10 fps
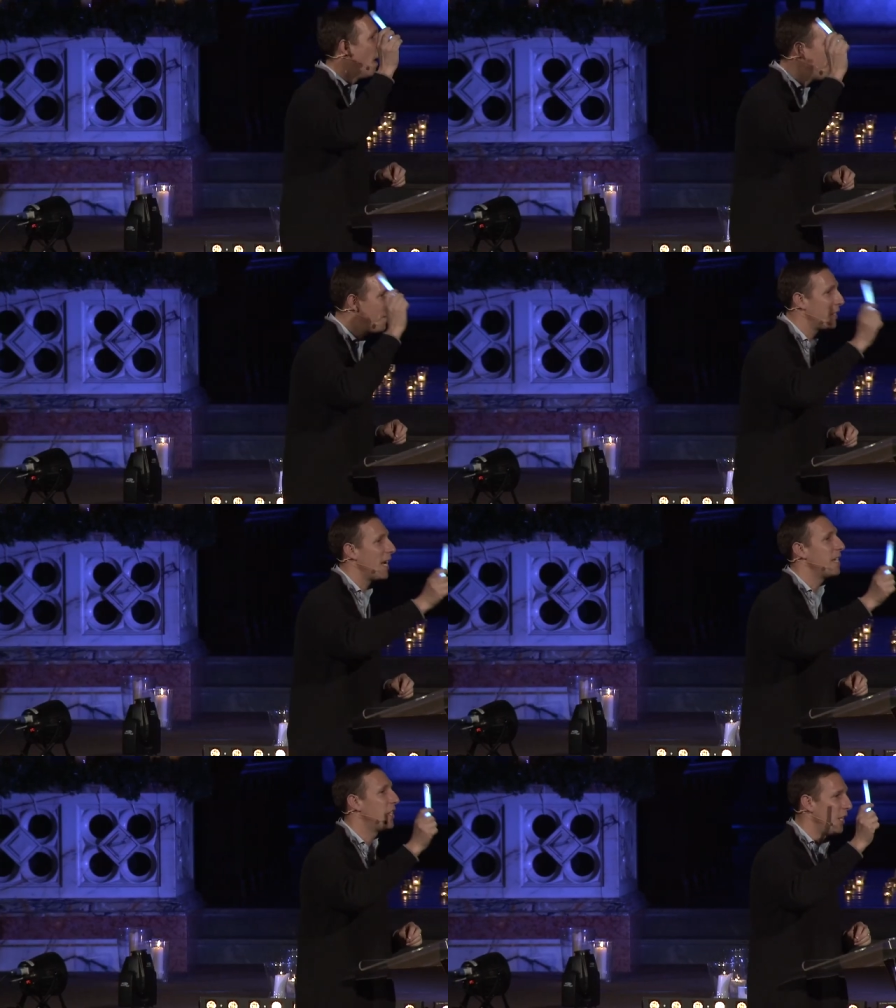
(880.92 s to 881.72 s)
and they've
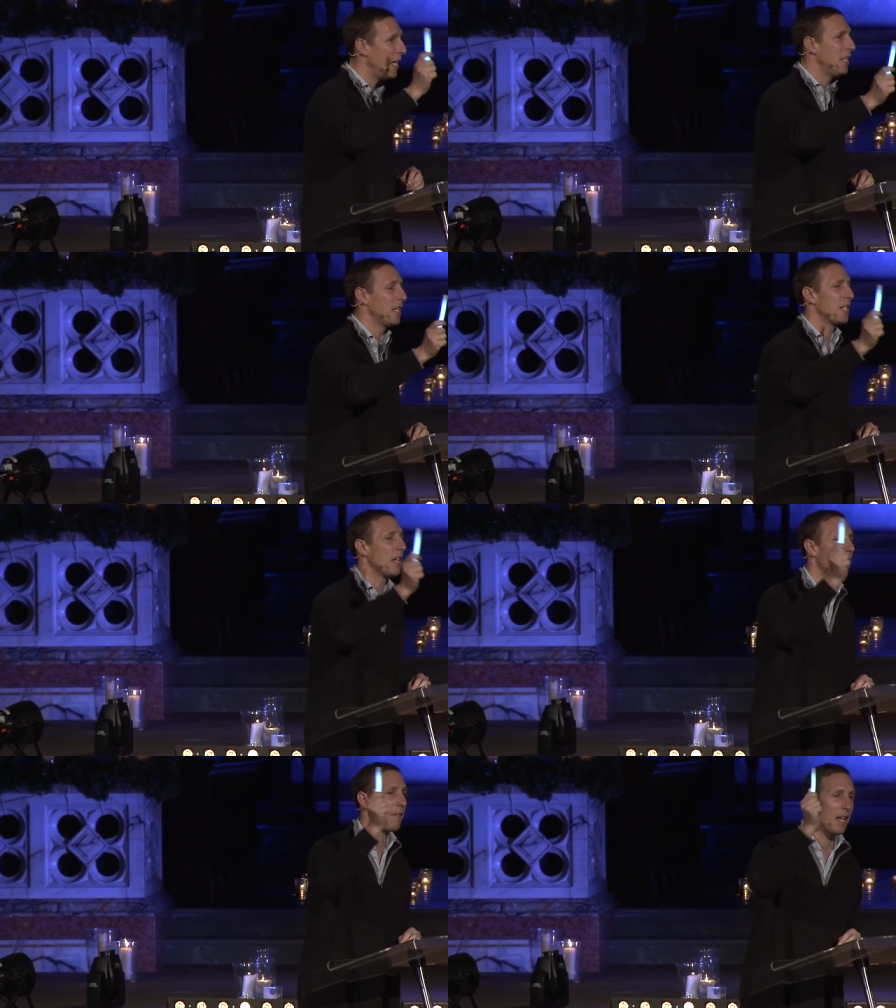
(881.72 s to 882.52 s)
said, Jesus,
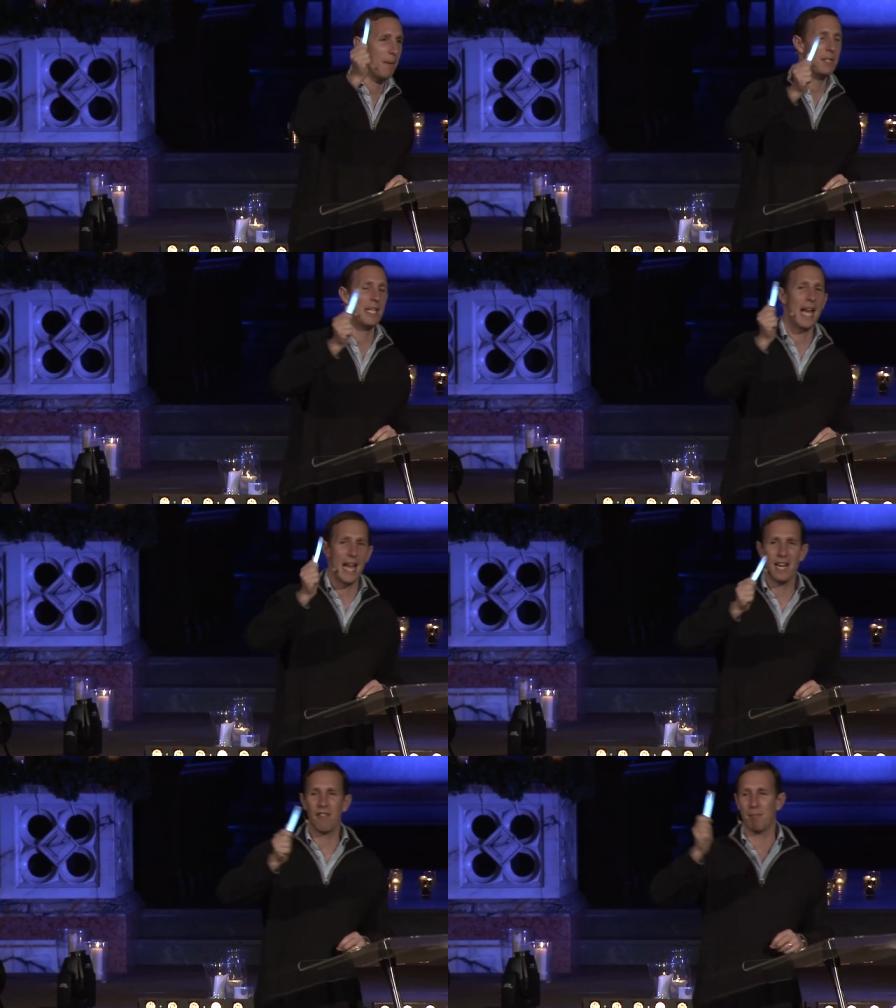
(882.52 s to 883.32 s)
I've come to the
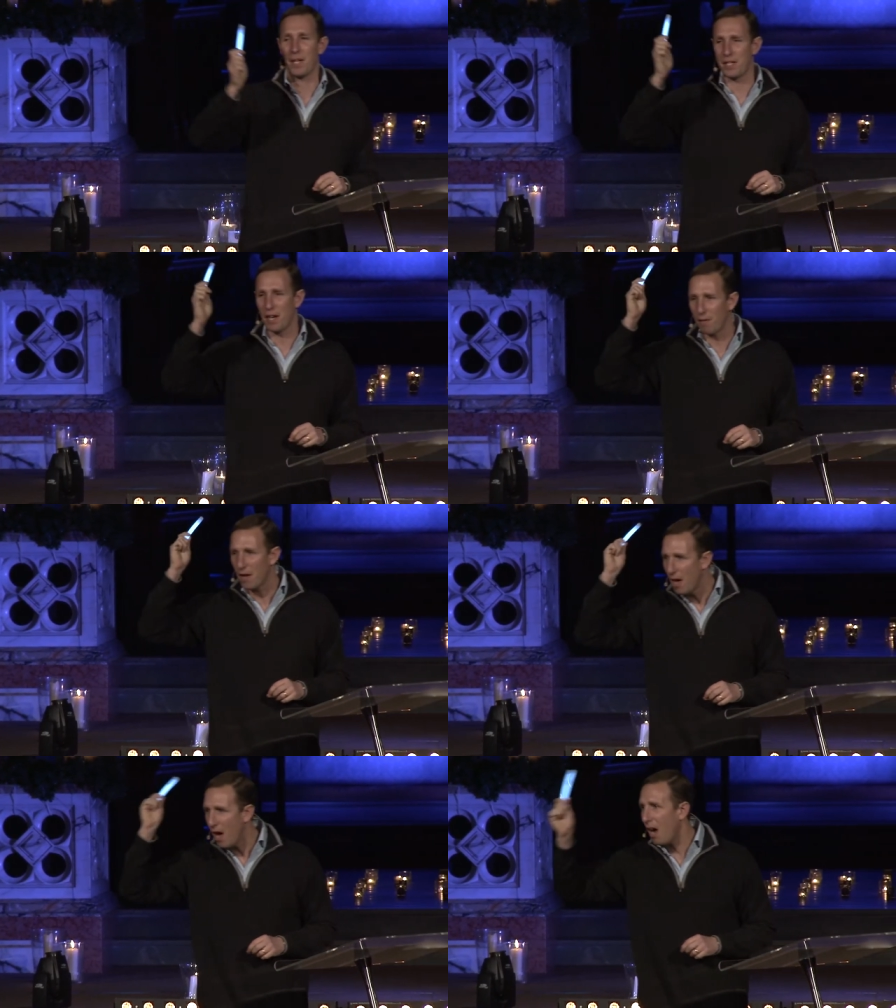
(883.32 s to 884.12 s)
end of myself.
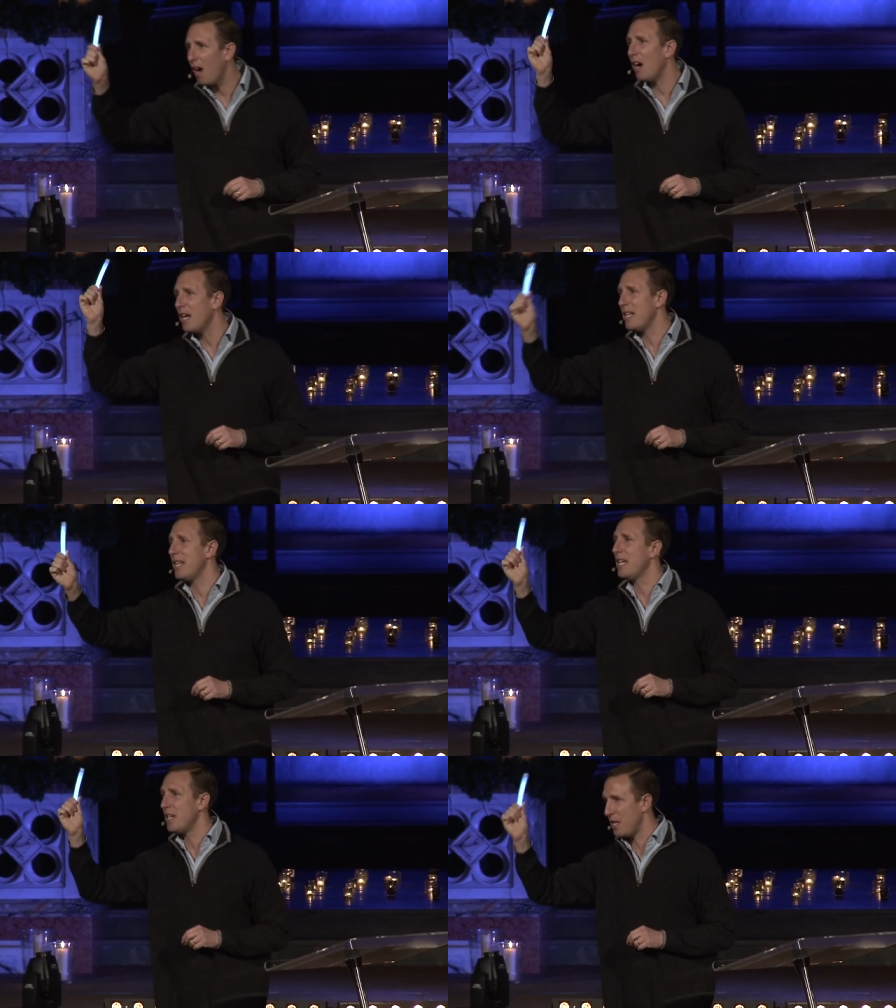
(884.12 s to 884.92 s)
I
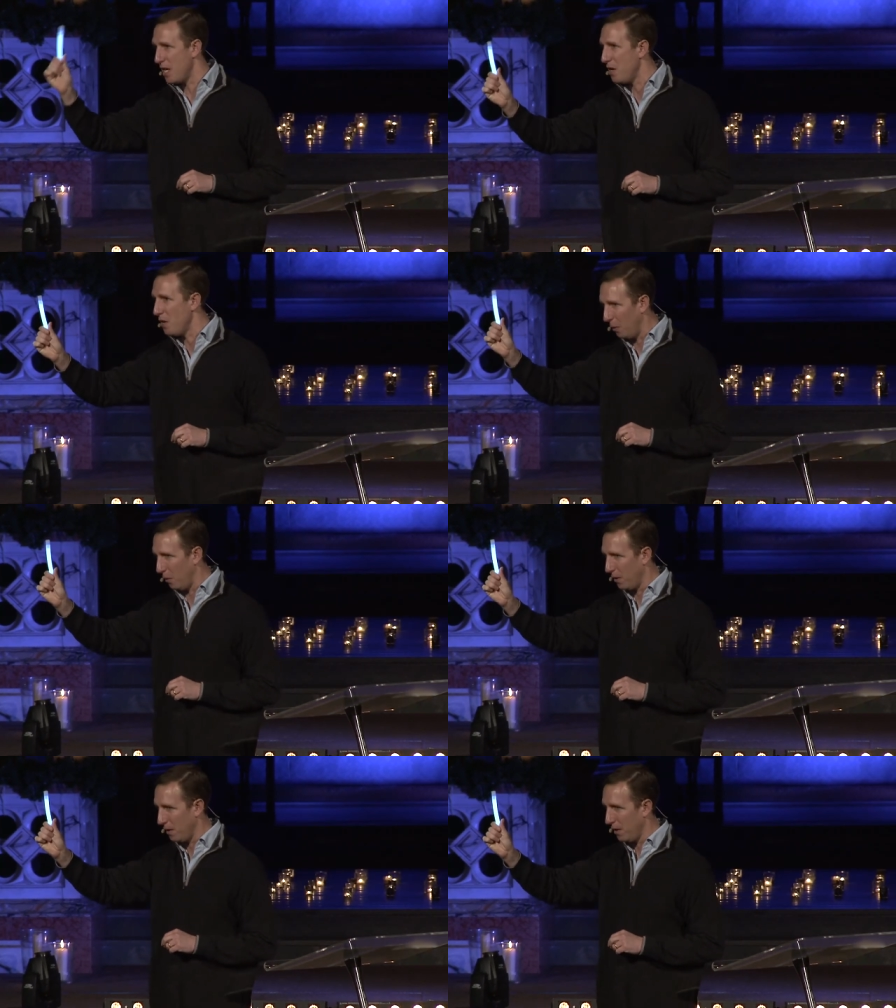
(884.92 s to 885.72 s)
need you.
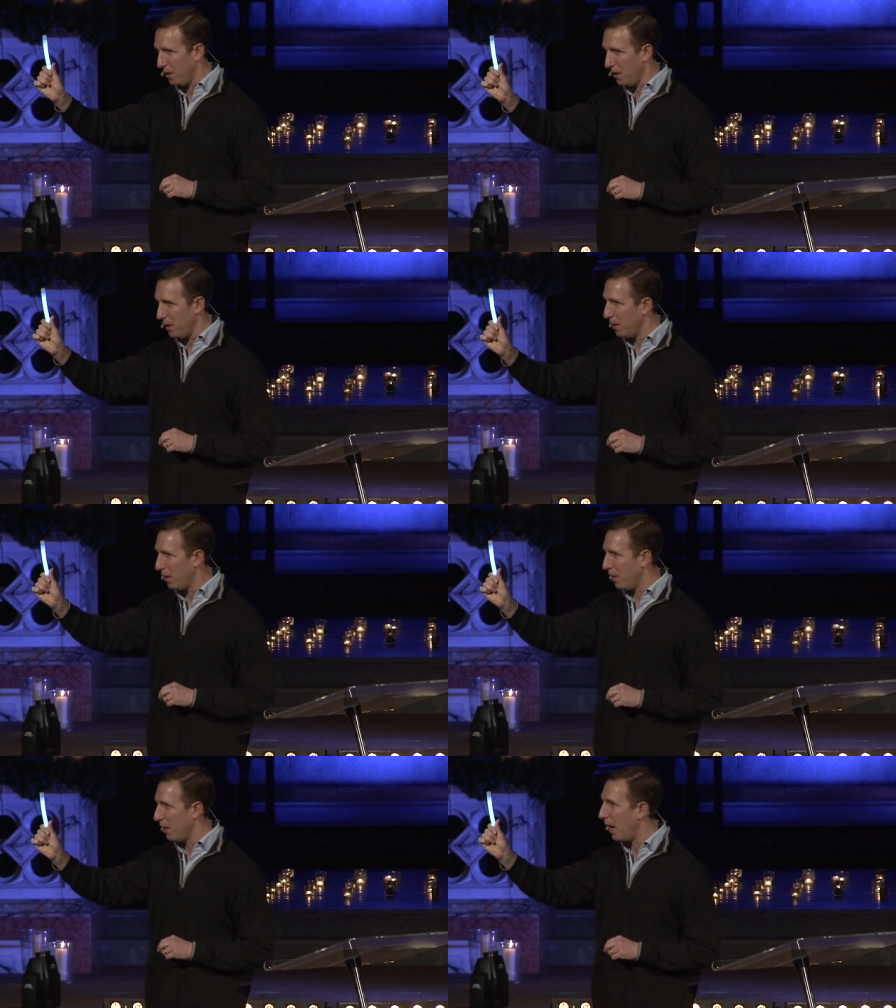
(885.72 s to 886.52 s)

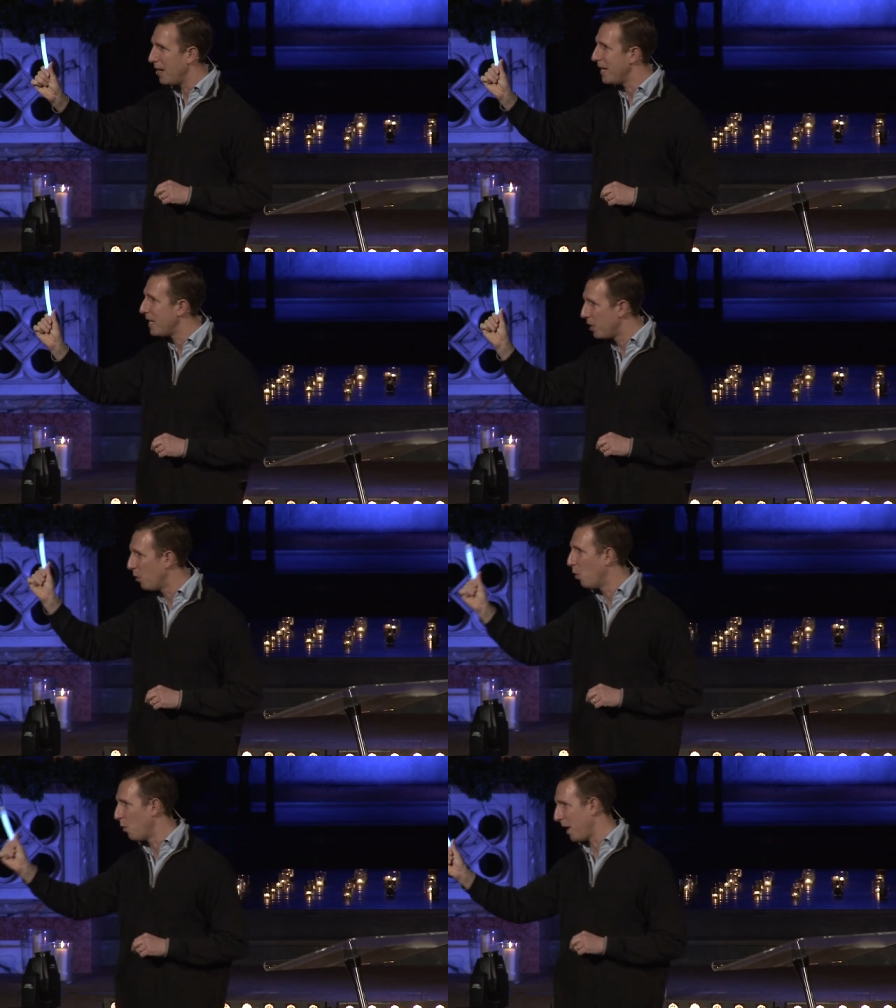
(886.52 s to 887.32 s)
I need
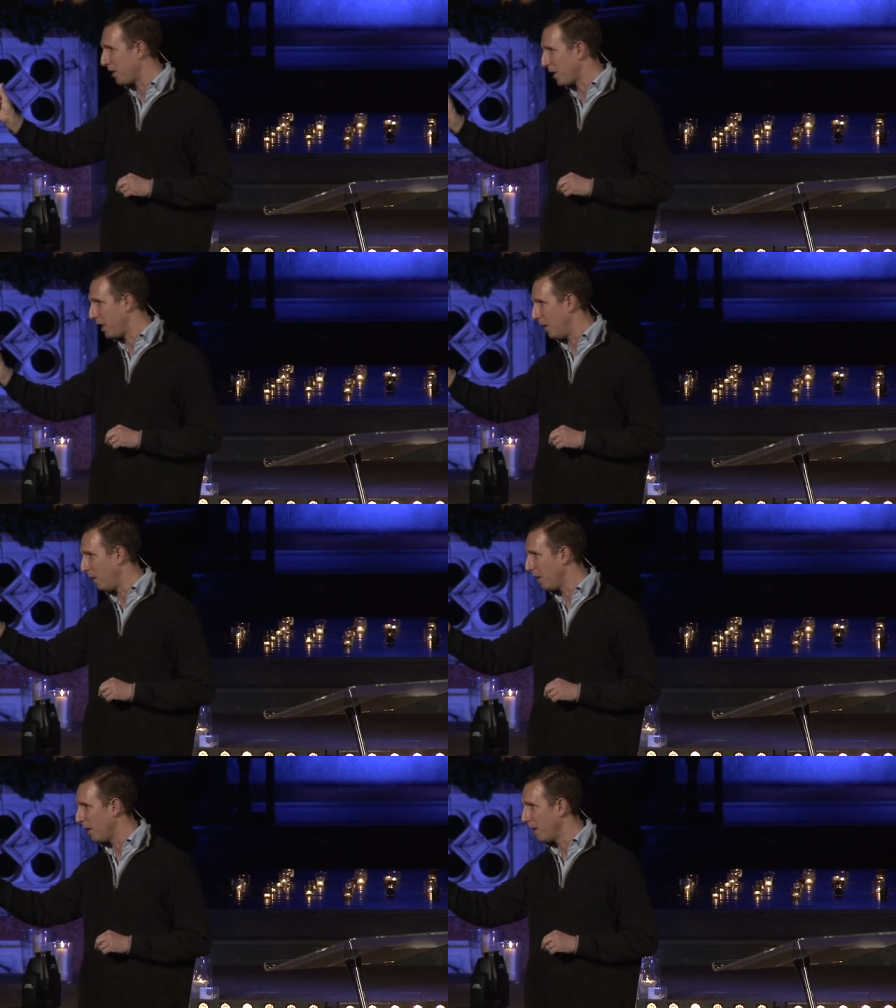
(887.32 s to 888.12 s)
your rescue.
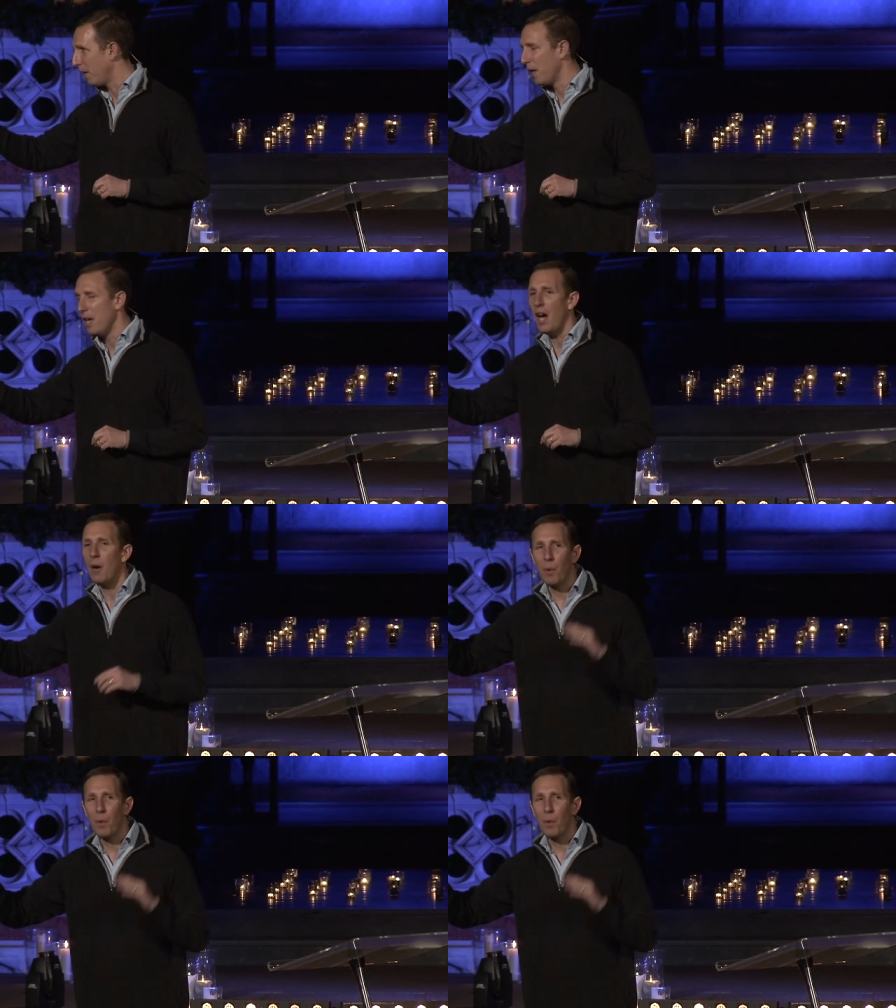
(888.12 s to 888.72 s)
And